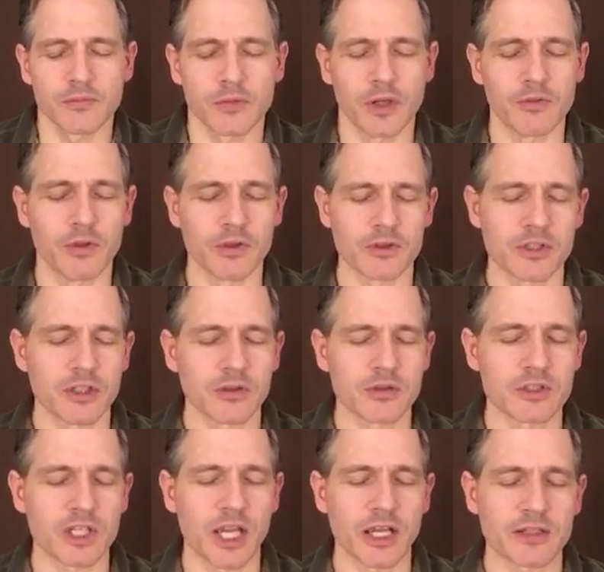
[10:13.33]
of those little
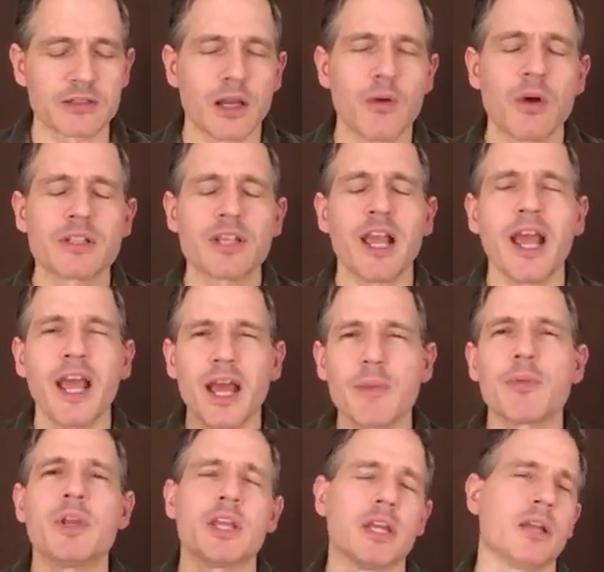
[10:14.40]
sacs. Now what's
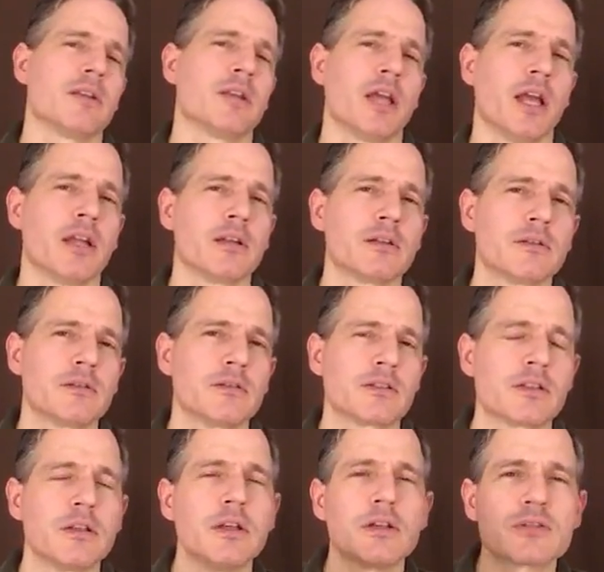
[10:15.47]
happening at that? You
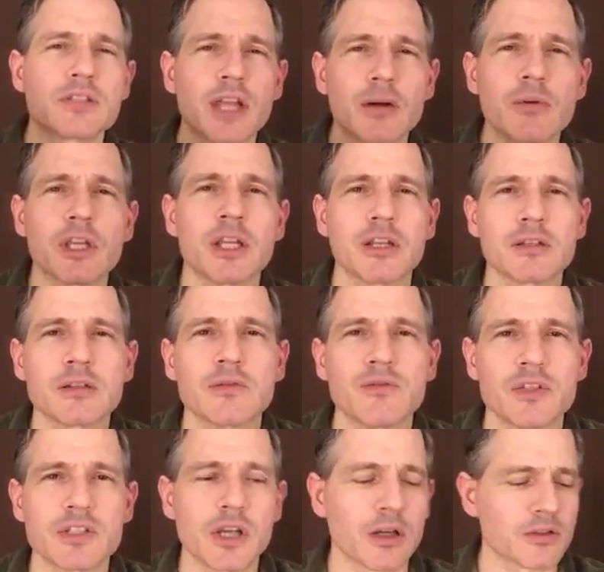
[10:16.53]
see, here's now we get into the
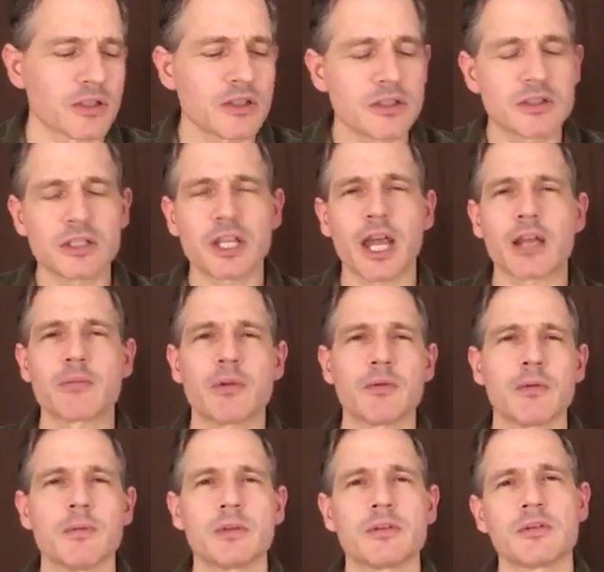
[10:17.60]
physiology. This is anatomy.
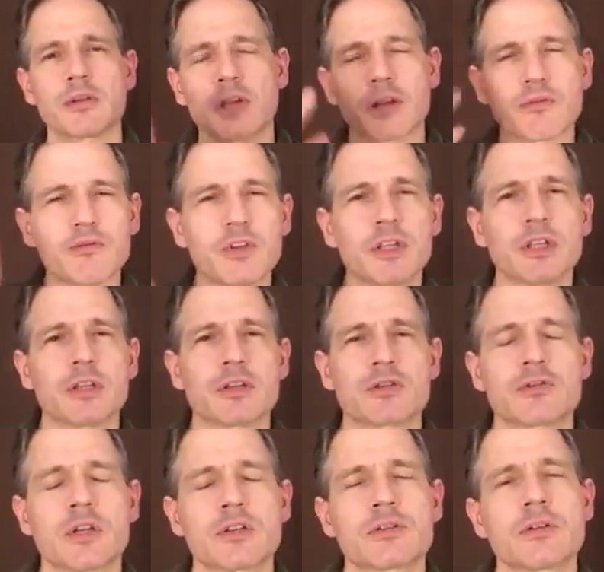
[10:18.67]
We've been kind of feeling the
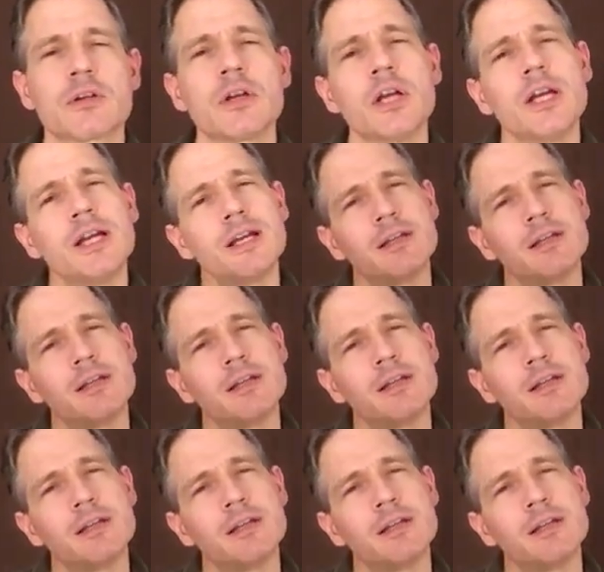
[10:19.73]
structure.